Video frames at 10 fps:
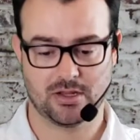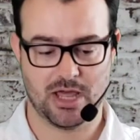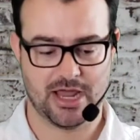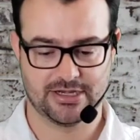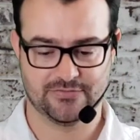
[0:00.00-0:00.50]
a
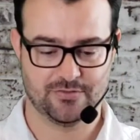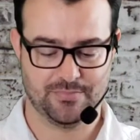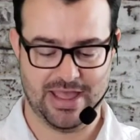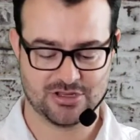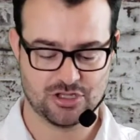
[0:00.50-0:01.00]
lot of
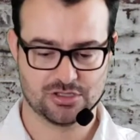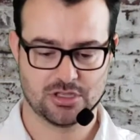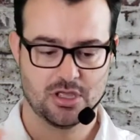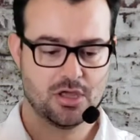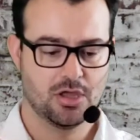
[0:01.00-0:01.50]
different batches.
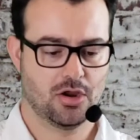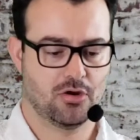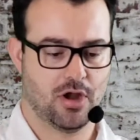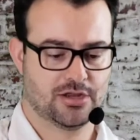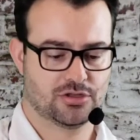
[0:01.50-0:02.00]

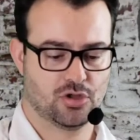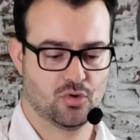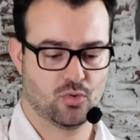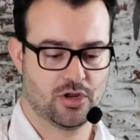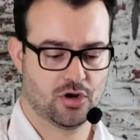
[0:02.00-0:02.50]
All right,
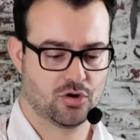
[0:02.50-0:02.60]
so we are